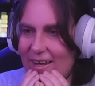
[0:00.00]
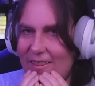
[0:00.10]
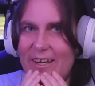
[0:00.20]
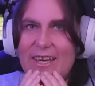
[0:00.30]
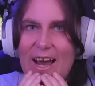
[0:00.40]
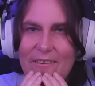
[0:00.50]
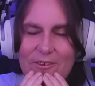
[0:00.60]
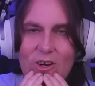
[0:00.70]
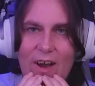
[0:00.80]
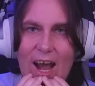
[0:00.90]
The
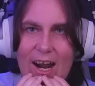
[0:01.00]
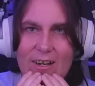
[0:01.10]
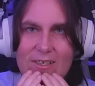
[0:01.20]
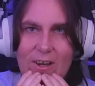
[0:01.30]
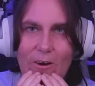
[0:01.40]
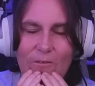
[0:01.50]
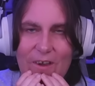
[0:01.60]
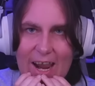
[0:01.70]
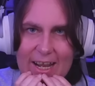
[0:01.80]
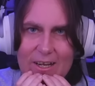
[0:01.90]
governor of Arkansas
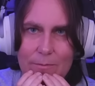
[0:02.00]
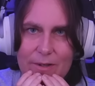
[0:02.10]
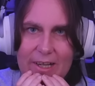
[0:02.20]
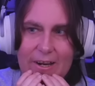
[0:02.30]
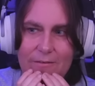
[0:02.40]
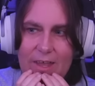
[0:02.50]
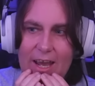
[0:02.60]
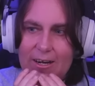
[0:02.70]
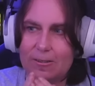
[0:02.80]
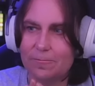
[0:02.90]
Manitoba Fanny can believe Dutch.
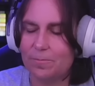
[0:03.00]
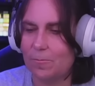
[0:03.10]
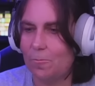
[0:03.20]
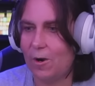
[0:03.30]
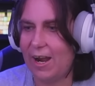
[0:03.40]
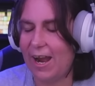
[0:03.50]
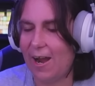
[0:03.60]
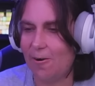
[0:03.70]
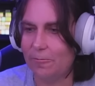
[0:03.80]
that. Wow.